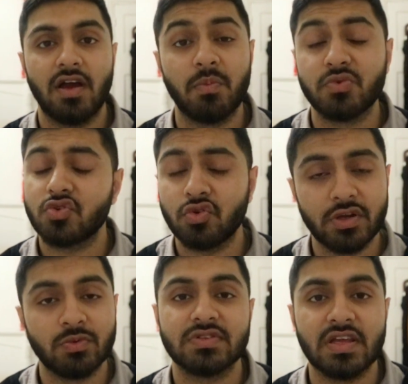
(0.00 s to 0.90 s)
I'm sure
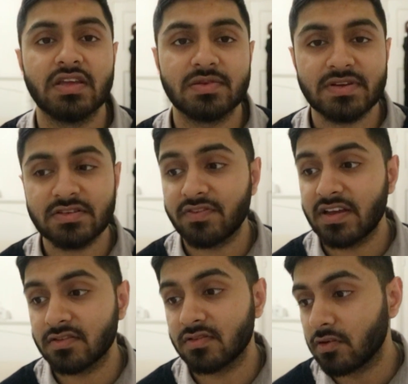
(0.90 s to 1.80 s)
he will stay. Especially if
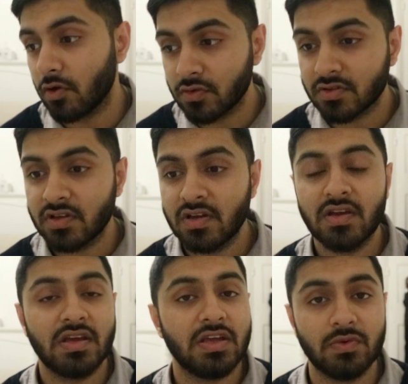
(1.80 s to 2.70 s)
Hazard goes,
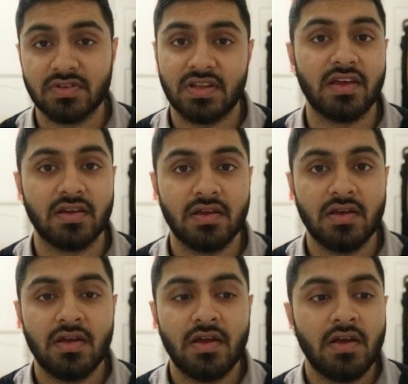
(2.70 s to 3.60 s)
he will stay.
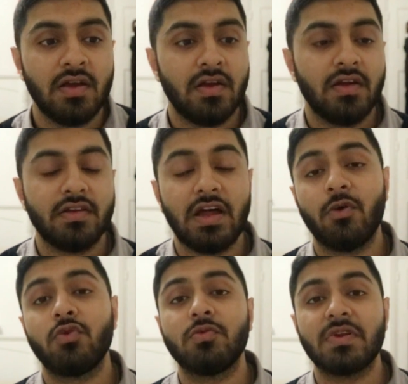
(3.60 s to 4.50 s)
Now I
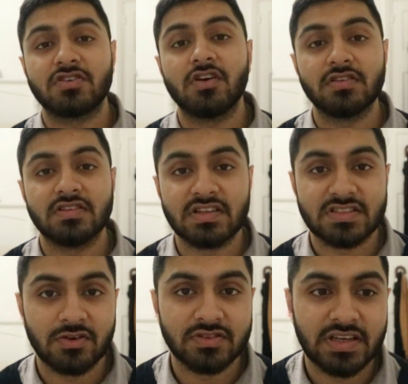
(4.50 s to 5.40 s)
want to talk about the chances that
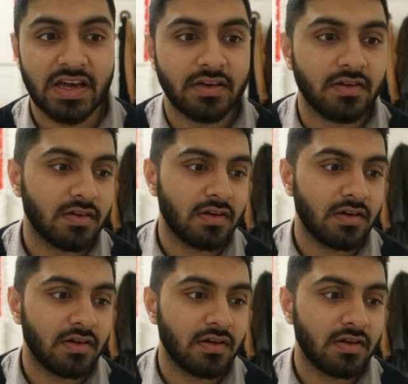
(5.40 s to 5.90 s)
Chelsea had.